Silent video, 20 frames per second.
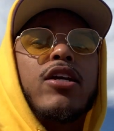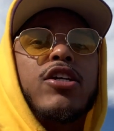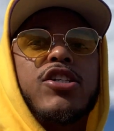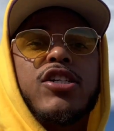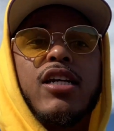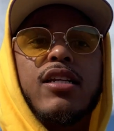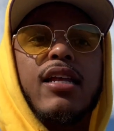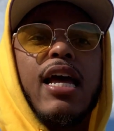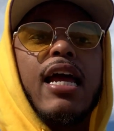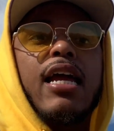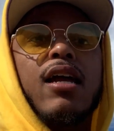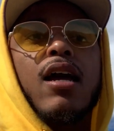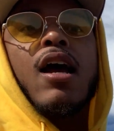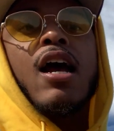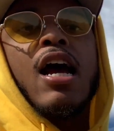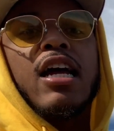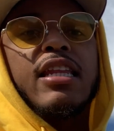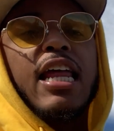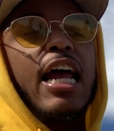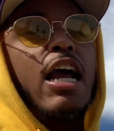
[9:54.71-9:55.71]
shit, they
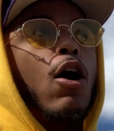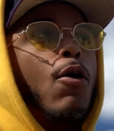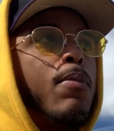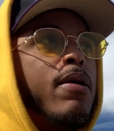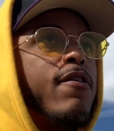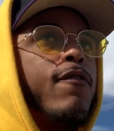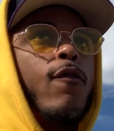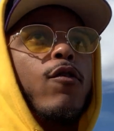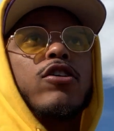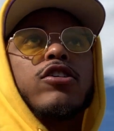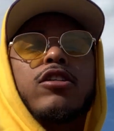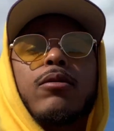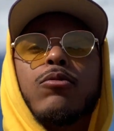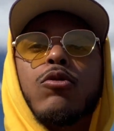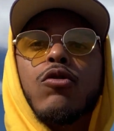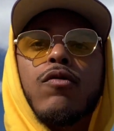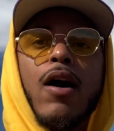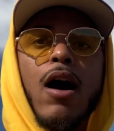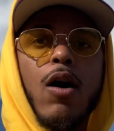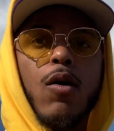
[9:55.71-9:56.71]
gonna be forced to
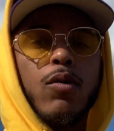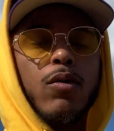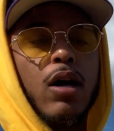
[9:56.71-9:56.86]
move out.